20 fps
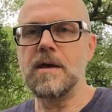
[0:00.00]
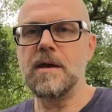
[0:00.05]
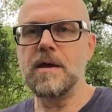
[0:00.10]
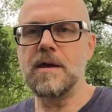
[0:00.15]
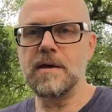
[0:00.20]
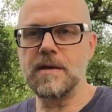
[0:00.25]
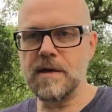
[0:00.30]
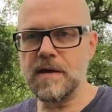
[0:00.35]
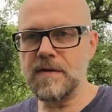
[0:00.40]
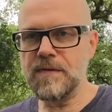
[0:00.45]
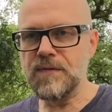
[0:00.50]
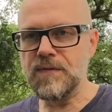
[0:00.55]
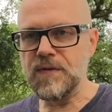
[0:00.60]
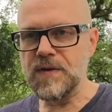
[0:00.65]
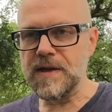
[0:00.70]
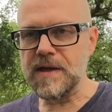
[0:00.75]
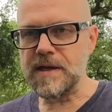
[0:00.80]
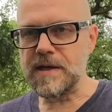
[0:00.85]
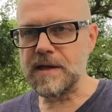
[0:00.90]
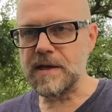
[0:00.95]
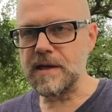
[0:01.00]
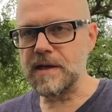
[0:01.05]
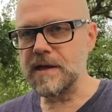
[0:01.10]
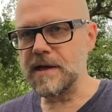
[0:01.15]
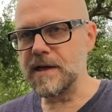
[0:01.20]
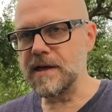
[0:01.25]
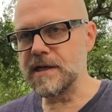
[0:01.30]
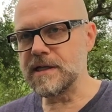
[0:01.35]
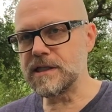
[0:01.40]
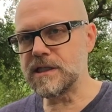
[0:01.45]
And I think
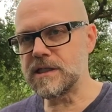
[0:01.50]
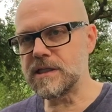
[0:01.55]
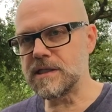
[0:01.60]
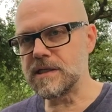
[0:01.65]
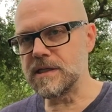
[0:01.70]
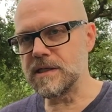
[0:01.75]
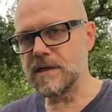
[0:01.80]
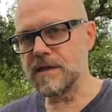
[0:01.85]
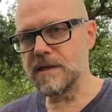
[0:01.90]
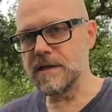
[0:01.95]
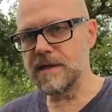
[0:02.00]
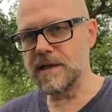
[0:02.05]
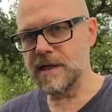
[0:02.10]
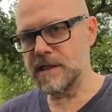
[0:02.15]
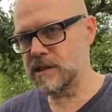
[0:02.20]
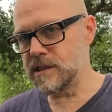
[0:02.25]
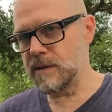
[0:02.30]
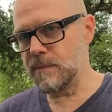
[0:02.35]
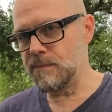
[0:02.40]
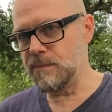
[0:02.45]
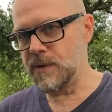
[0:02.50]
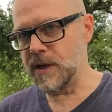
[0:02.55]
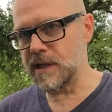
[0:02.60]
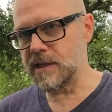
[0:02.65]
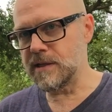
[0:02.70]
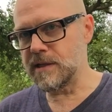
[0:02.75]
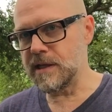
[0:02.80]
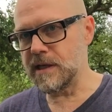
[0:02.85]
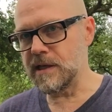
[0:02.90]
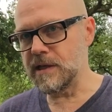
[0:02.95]
it's a
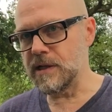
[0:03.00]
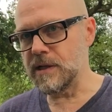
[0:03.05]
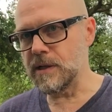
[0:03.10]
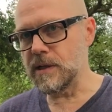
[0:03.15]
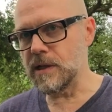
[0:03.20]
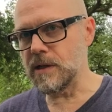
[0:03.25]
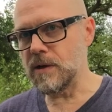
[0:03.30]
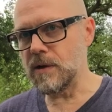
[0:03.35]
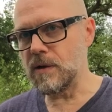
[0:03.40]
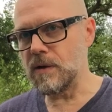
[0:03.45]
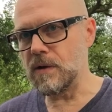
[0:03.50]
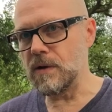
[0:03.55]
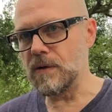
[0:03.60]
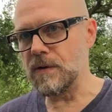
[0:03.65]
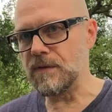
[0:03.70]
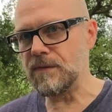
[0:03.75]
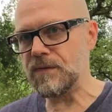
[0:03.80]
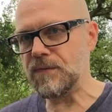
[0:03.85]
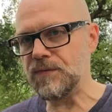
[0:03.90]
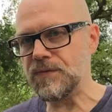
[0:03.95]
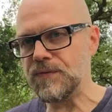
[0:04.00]
big deal of